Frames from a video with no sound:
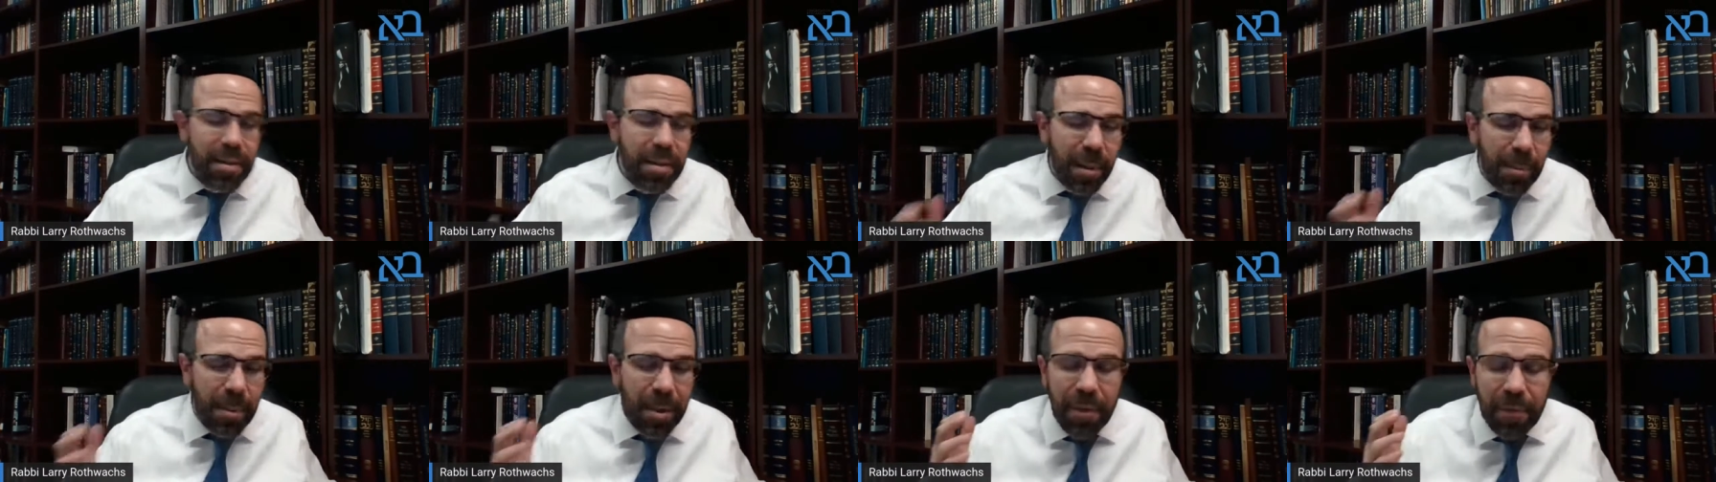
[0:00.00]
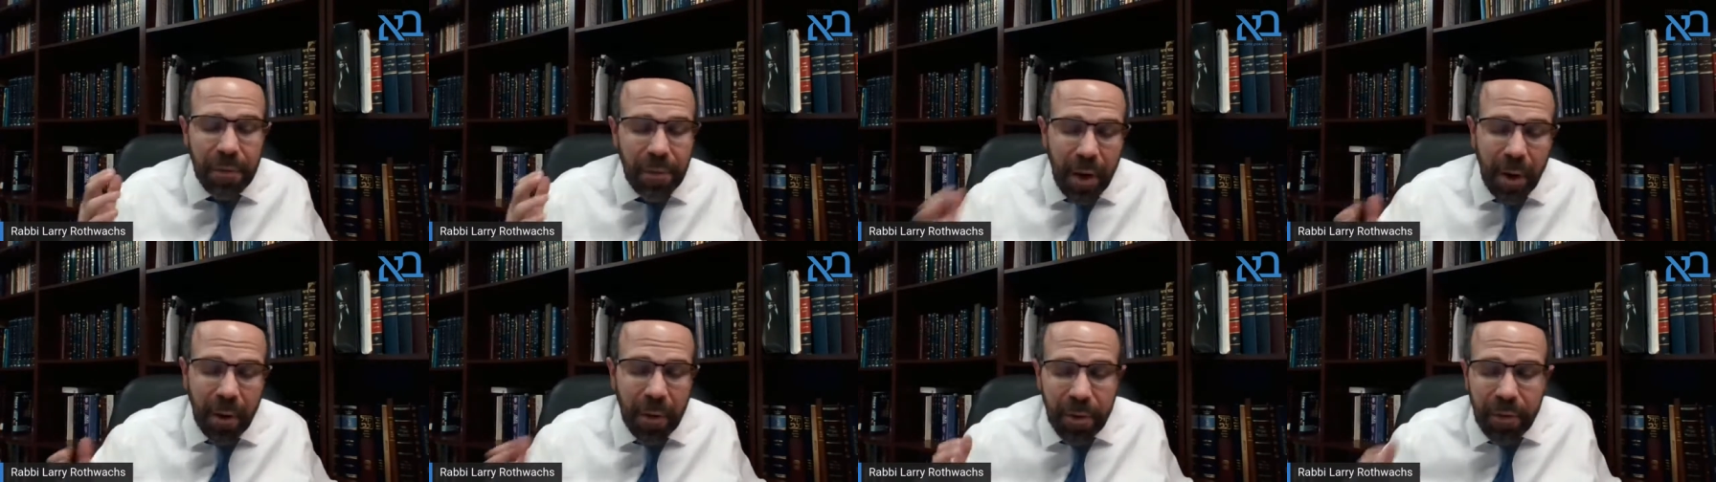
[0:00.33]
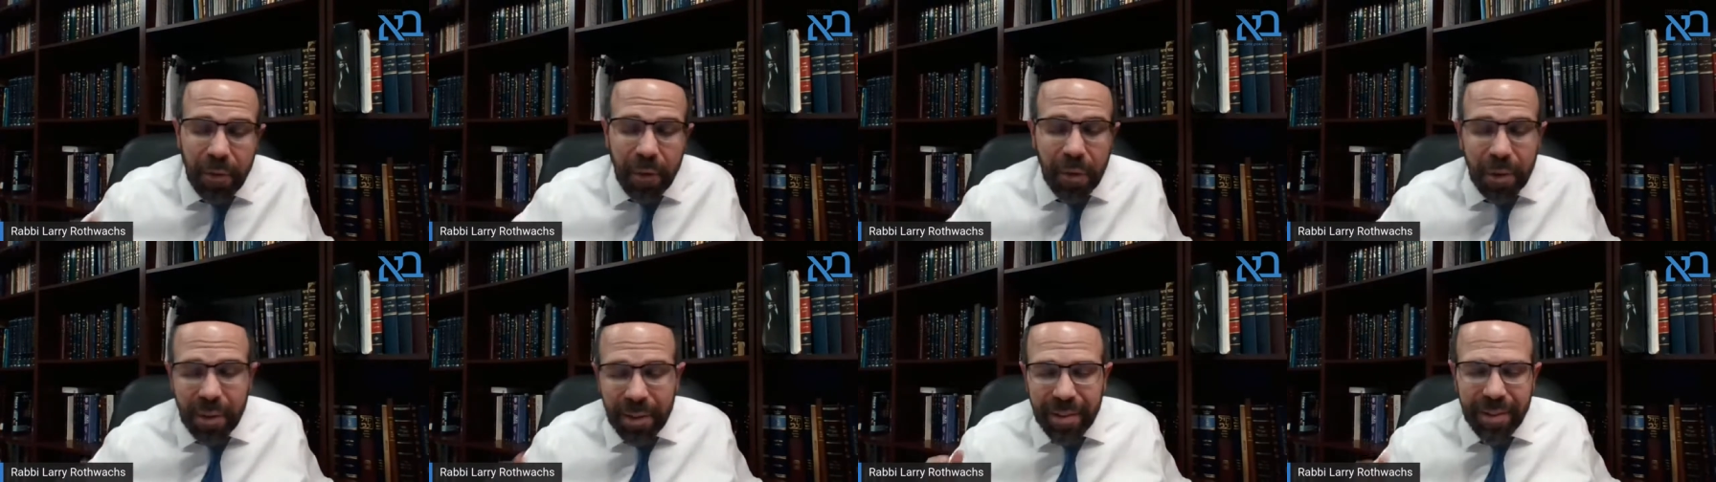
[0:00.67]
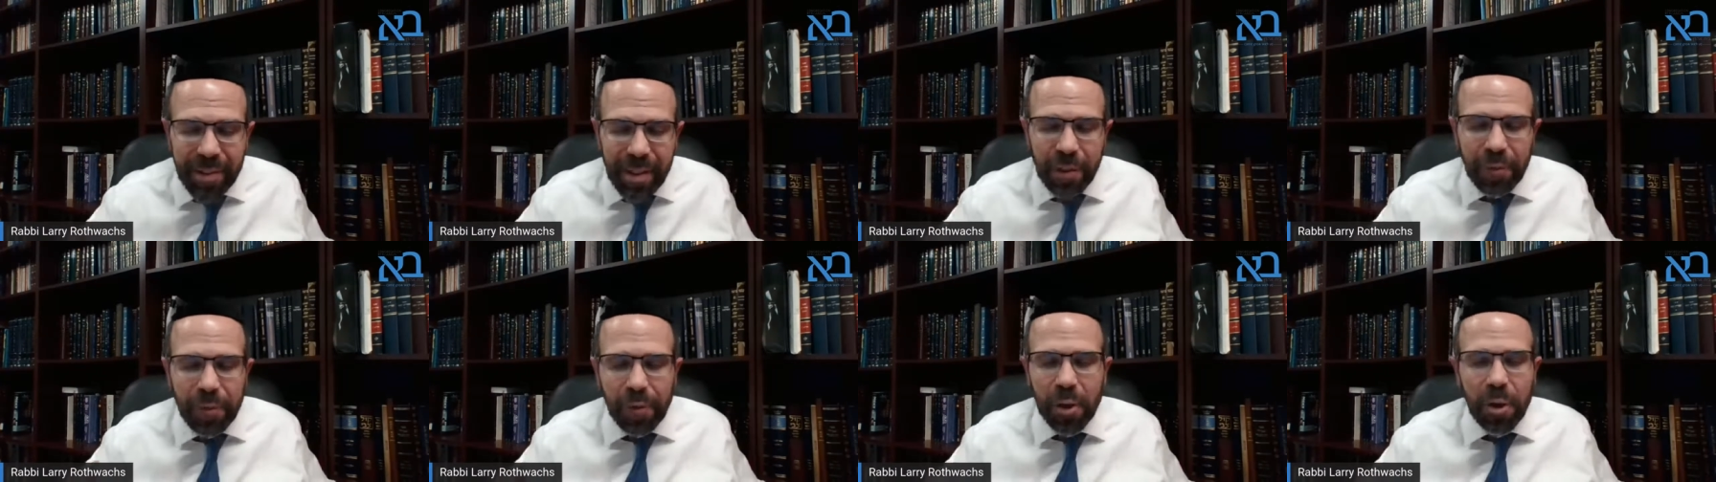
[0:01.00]
Some of the very
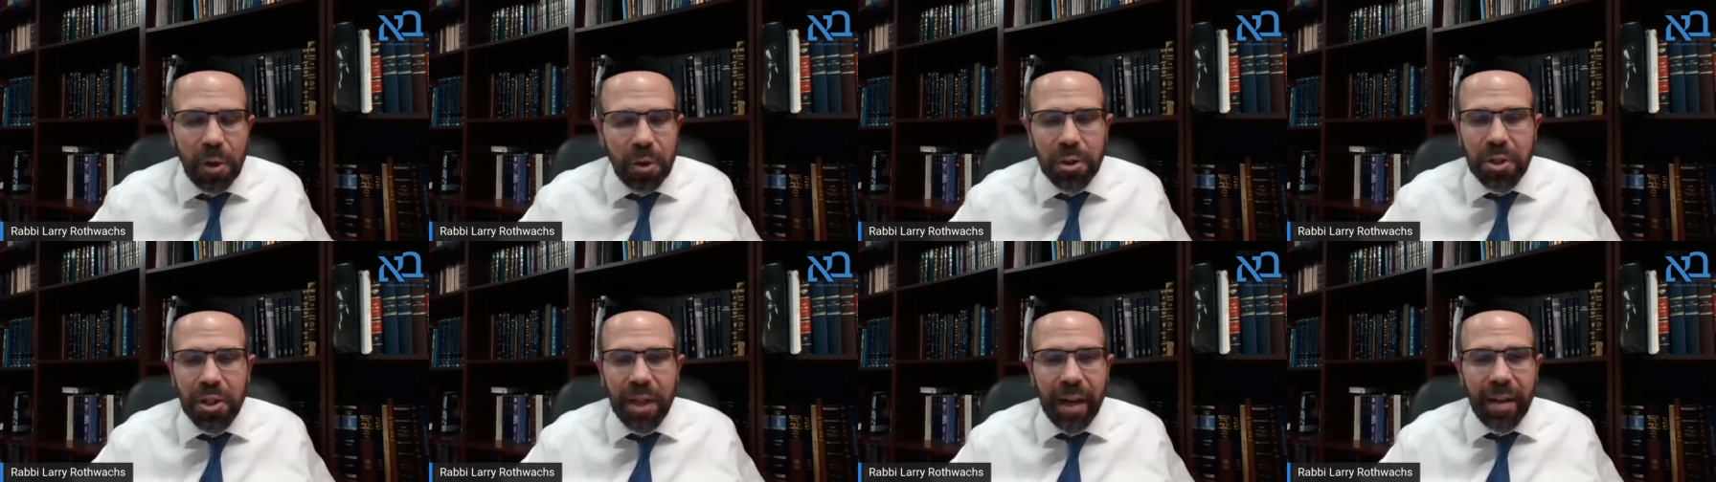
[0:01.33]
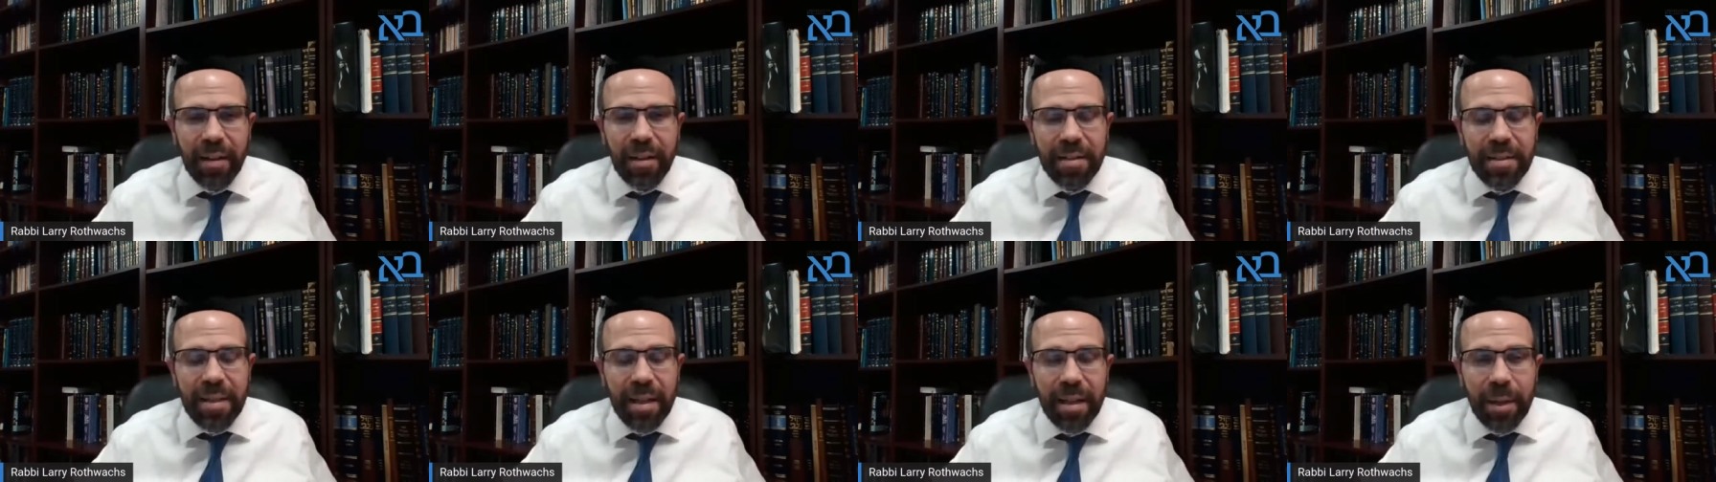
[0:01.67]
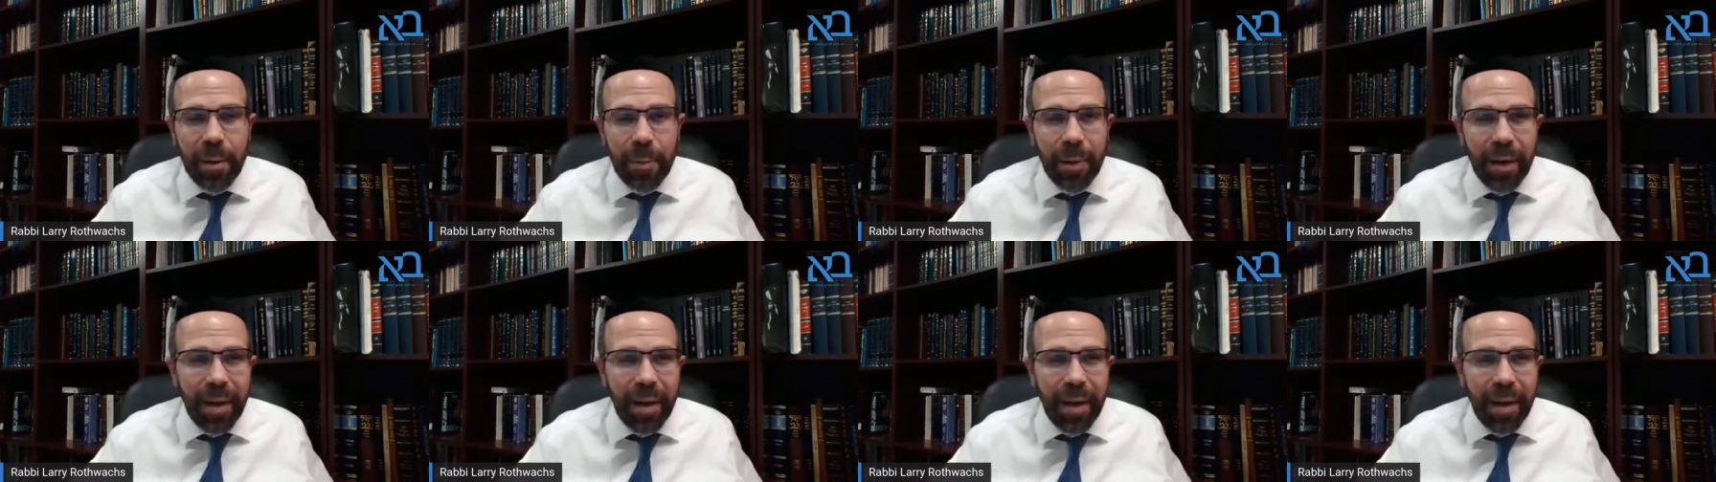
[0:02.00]
difficult shilas that they